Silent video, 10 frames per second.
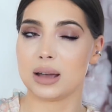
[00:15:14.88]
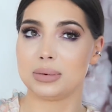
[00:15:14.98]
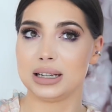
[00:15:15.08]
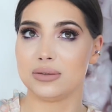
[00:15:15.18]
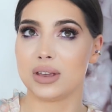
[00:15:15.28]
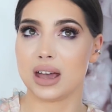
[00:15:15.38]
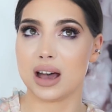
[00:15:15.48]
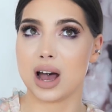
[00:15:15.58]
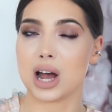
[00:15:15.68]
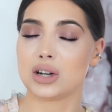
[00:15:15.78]
I believe they
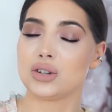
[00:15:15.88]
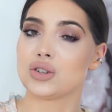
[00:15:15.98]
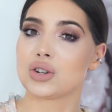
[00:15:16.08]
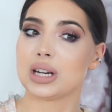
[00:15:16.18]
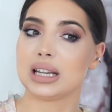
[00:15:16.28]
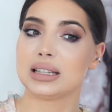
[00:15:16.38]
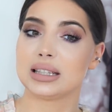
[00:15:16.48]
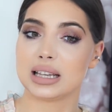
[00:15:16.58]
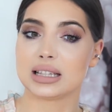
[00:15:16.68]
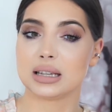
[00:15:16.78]
are
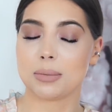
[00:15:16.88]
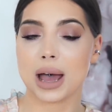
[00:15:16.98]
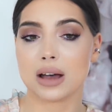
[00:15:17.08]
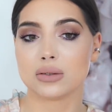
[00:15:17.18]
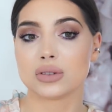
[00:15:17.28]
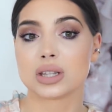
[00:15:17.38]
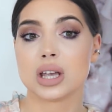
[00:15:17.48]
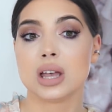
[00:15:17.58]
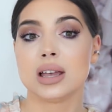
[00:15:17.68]
£160.